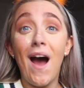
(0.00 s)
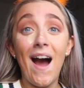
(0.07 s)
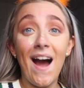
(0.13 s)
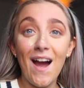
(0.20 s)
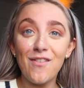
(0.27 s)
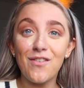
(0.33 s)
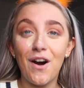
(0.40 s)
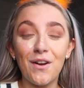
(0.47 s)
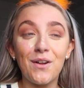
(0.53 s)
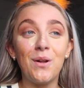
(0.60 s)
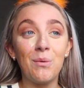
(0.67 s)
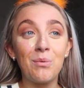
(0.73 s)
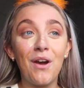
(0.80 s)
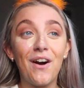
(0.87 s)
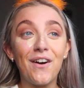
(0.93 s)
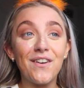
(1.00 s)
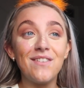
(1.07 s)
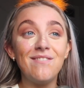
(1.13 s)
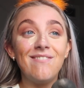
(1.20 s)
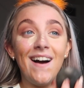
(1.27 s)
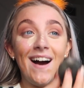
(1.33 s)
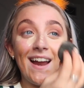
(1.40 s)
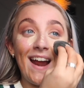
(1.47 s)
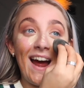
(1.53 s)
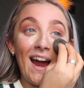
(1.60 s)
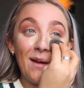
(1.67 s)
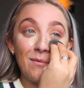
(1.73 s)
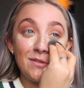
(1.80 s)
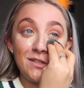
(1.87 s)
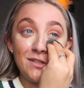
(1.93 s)
I've got a club card. And I
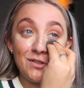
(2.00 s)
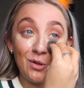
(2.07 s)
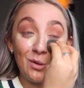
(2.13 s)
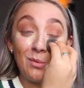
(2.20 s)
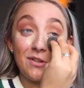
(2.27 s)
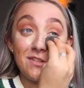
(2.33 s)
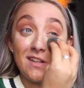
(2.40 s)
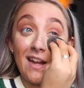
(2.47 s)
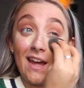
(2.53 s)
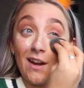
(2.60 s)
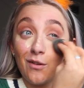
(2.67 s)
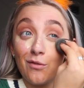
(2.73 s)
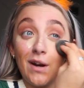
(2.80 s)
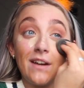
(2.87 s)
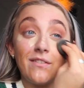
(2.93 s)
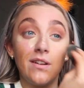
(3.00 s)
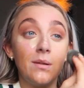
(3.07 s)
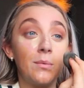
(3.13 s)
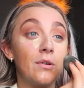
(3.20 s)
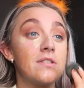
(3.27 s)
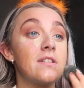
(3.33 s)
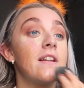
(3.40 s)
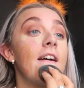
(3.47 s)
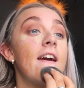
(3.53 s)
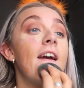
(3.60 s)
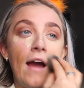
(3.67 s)
am so buzzing. It arrived on the post today.